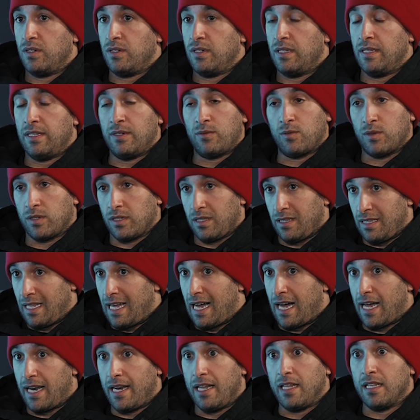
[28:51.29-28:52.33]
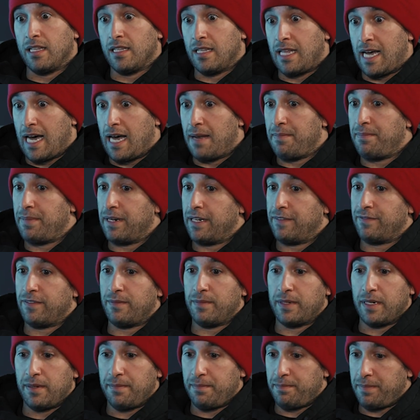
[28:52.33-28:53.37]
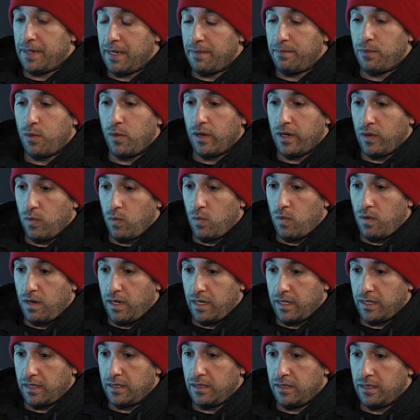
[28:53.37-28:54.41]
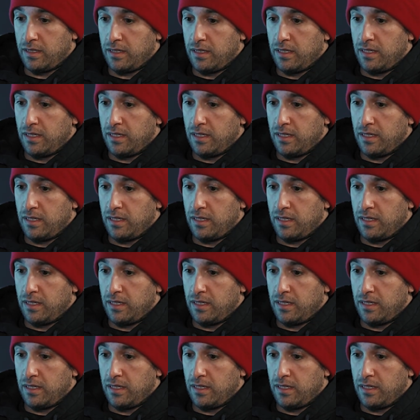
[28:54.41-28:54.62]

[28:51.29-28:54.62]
and there were a lot, but if I'm going to pinpoint one,